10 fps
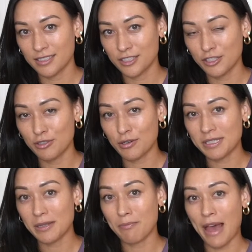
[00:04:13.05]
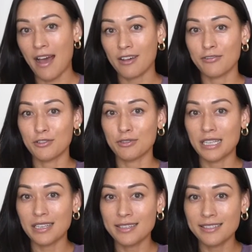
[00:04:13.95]
Do you notice the back of your
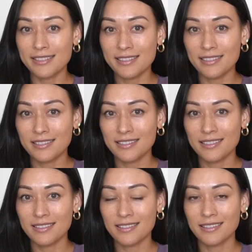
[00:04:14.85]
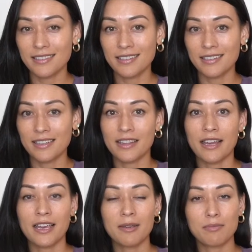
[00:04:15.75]
knees, the
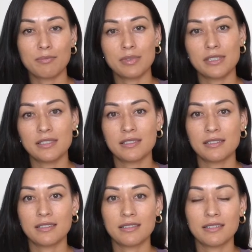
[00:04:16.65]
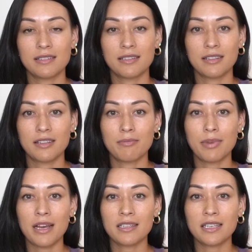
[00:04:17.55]
hips, the
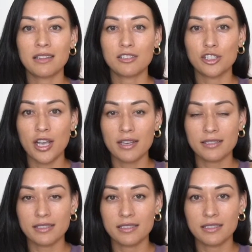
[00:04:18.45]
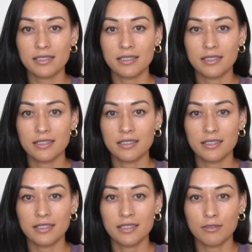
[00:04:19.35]
belly, the chest?
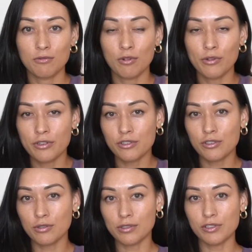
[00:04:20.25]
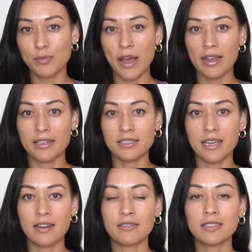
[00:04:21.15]
Roll your shoulders back and
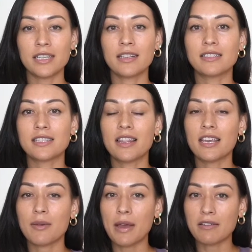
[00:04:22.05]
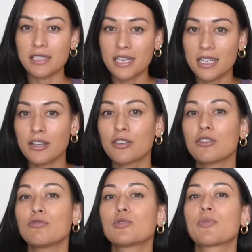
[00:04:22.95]
down and think about taking a
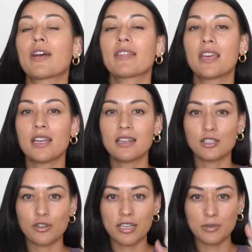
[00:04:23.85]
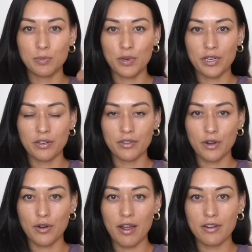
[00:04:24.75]
huge breath in and trying to put it on the
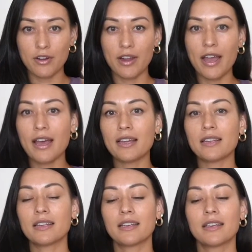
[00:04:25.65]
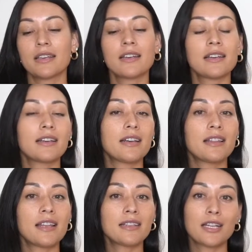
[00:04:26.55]
crown of your head, and
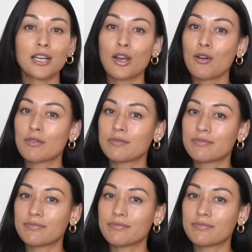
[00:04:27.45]
then let it go.